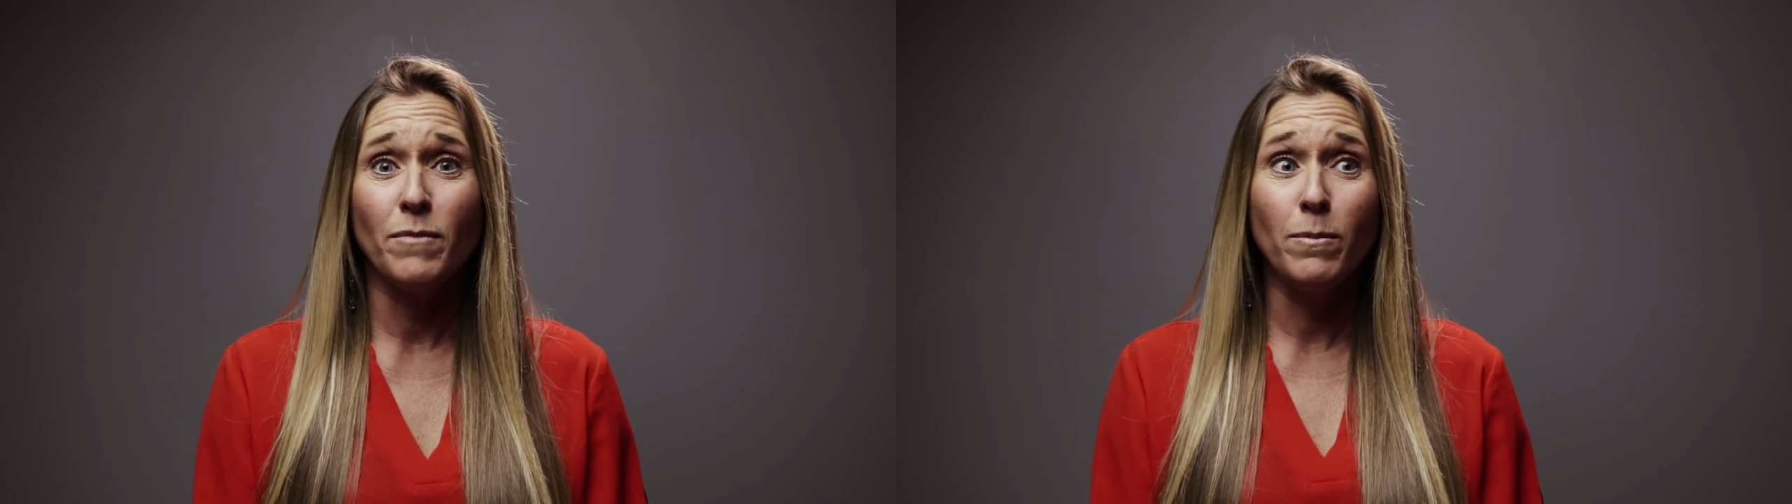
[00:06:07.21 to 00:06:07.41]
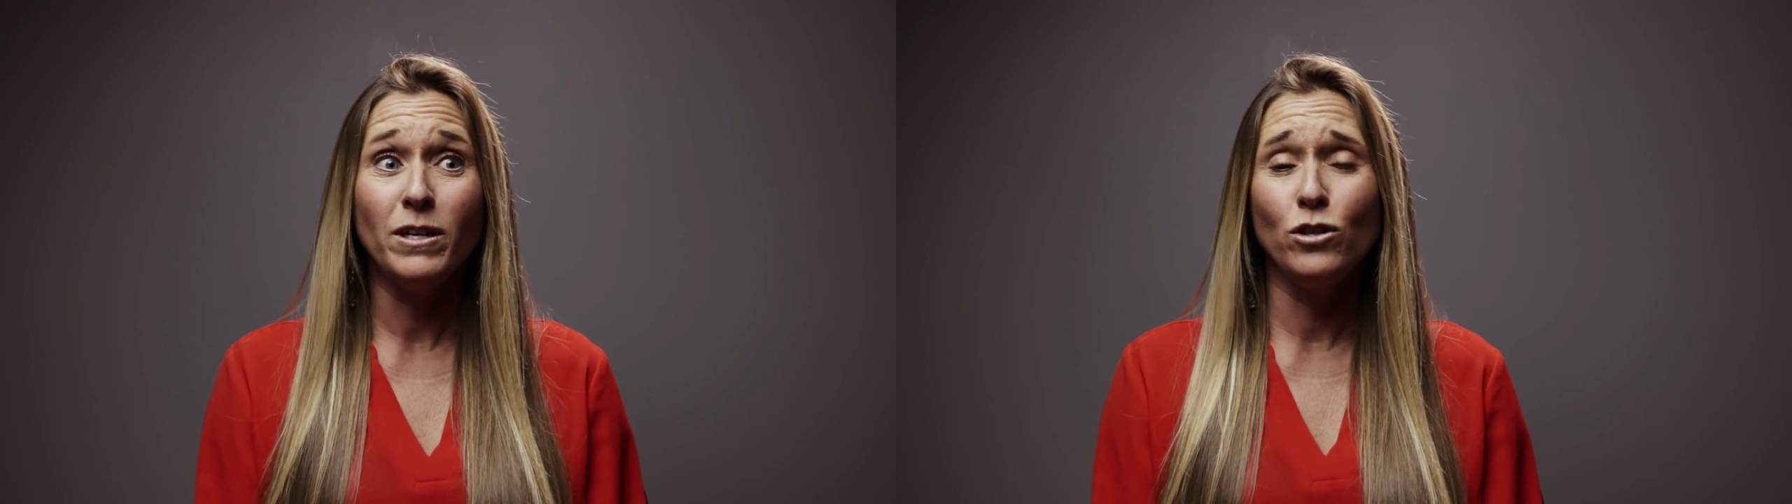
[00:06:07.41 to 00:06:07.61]

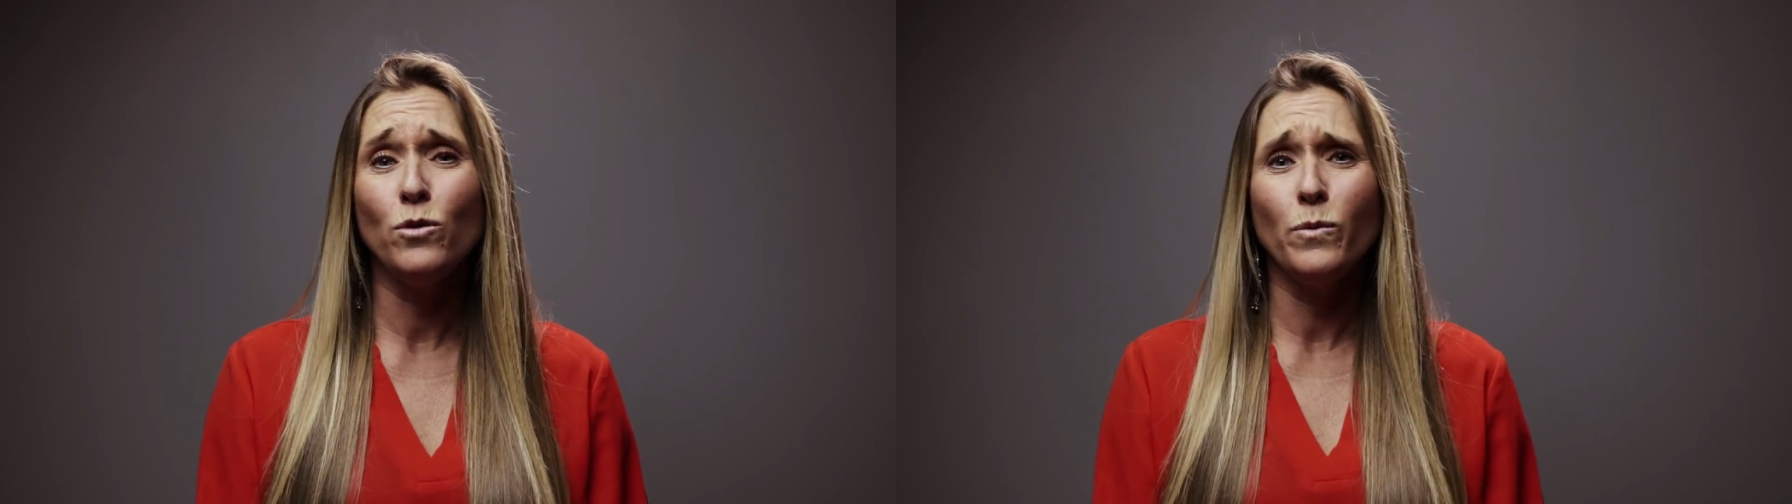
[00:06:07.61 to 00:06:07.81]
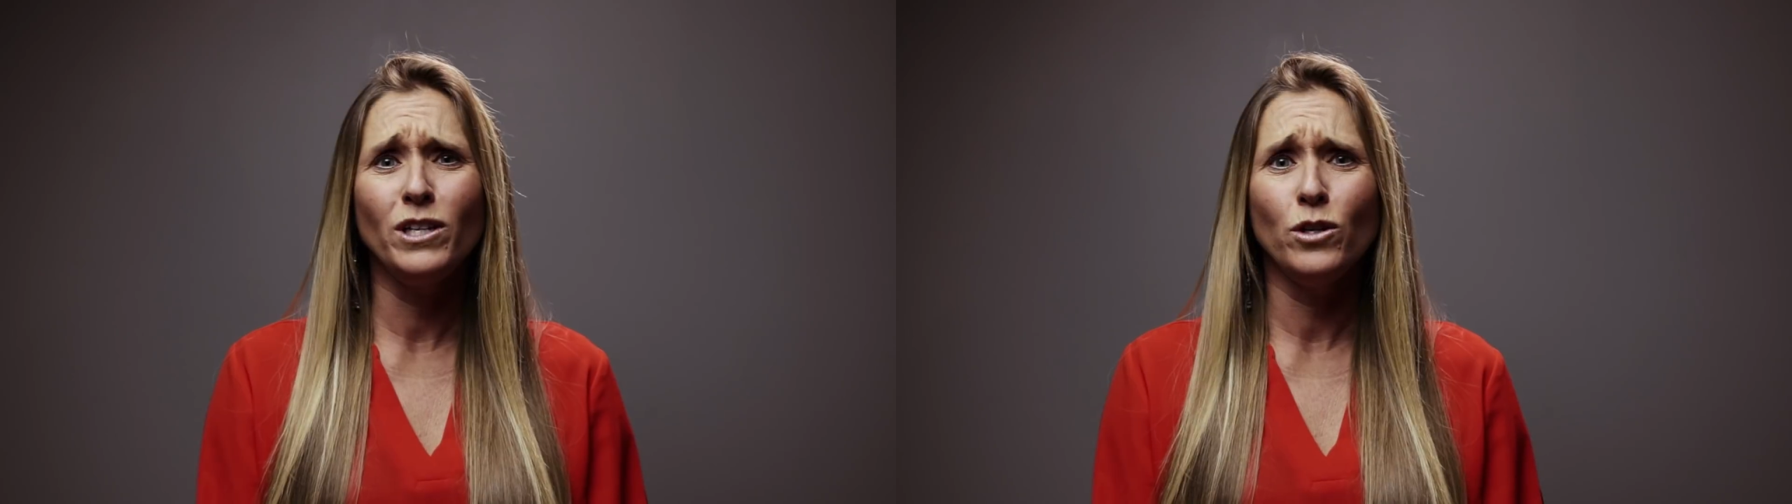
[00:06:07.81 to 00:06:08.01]
Maybe
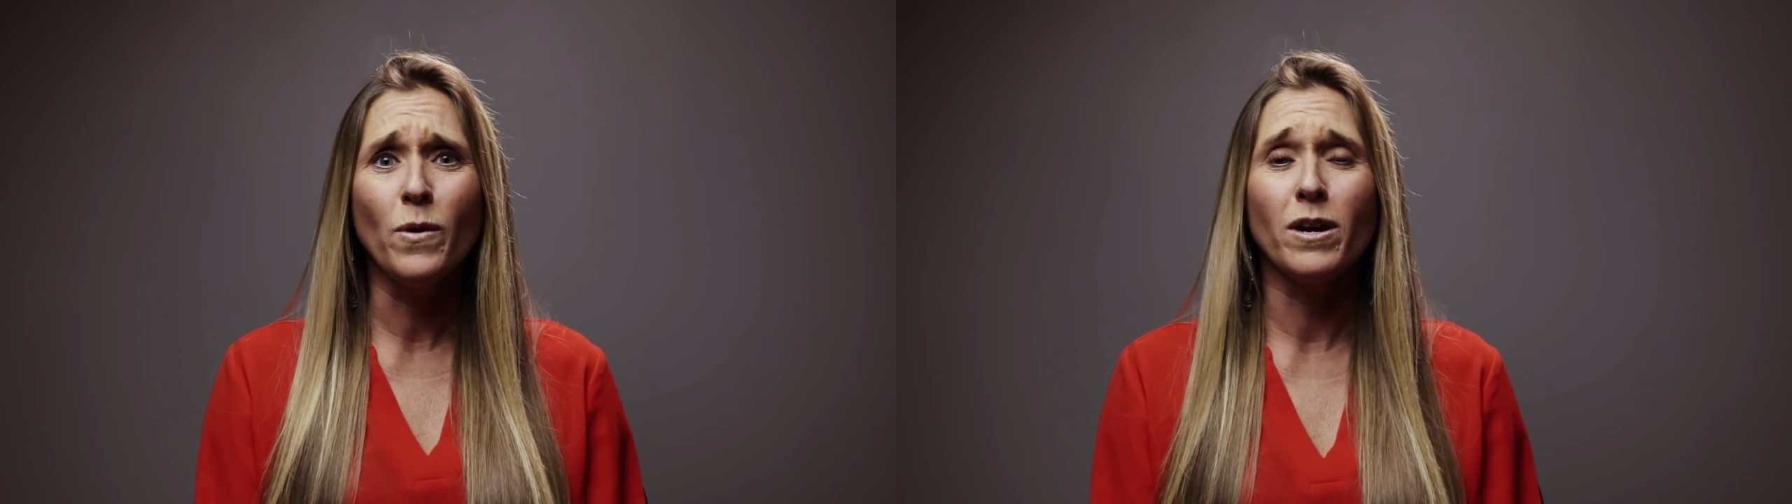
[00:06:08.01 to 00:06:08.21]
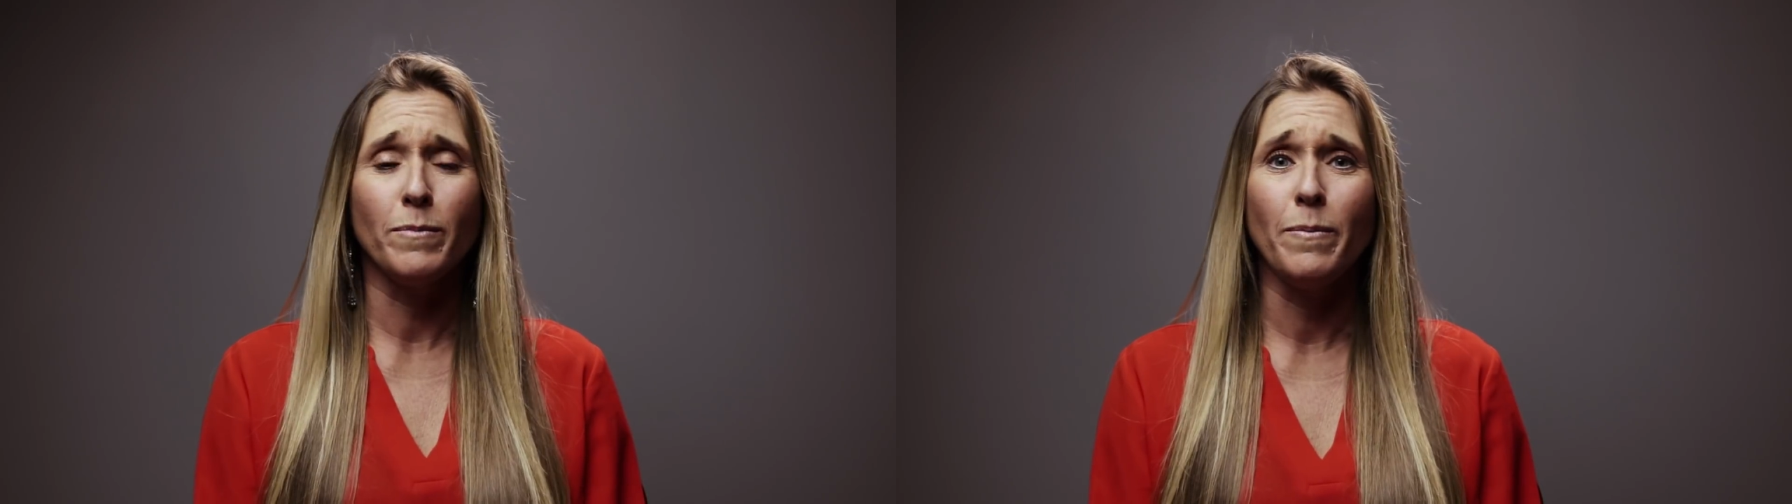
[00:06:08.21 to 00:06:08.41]
we do
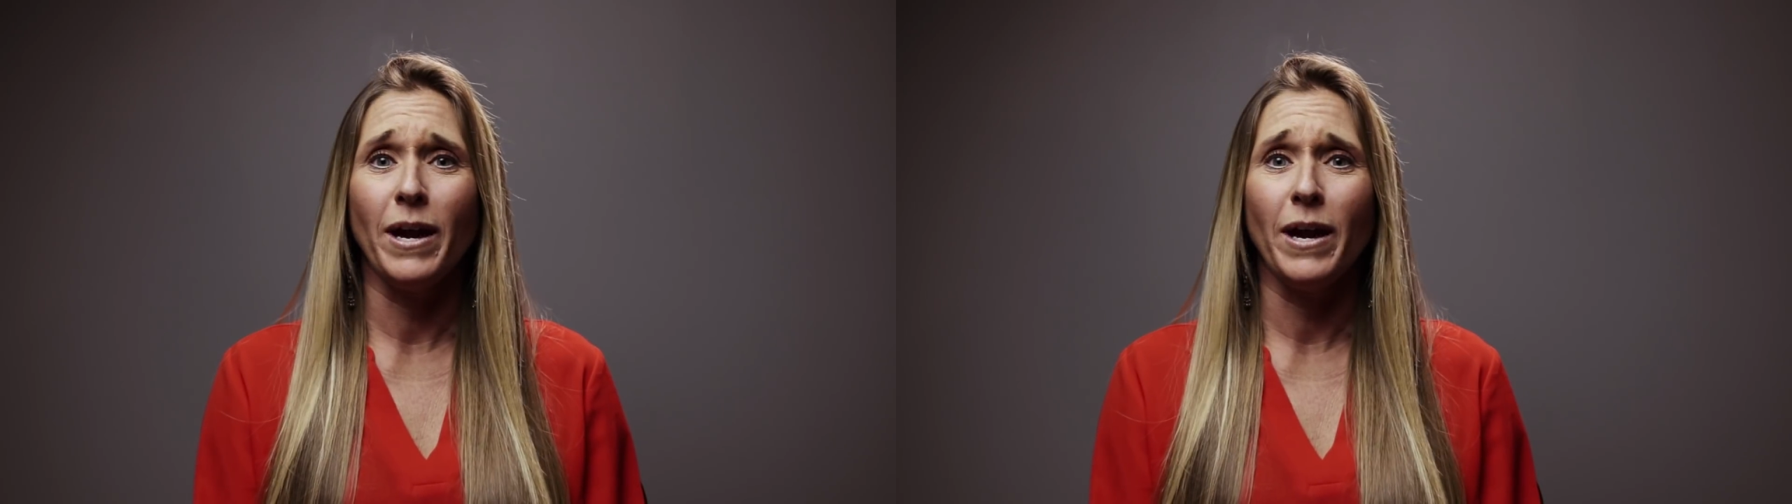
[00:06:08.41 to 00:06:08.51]
want to be